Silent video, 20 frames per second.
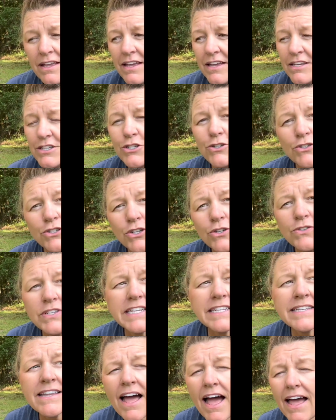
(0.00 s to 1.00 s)
You
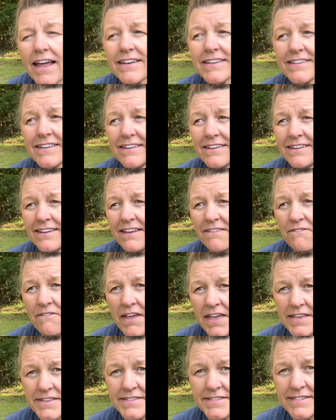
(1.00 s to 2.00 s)
did not
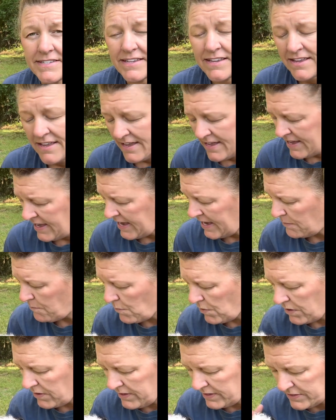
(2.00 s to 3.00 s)
invest in
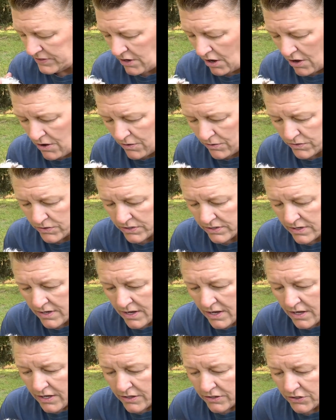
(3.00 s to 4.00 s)
one of these dogs
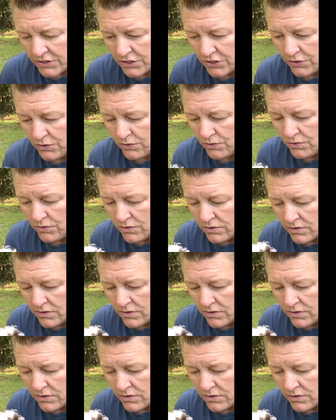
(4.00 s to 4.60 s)
to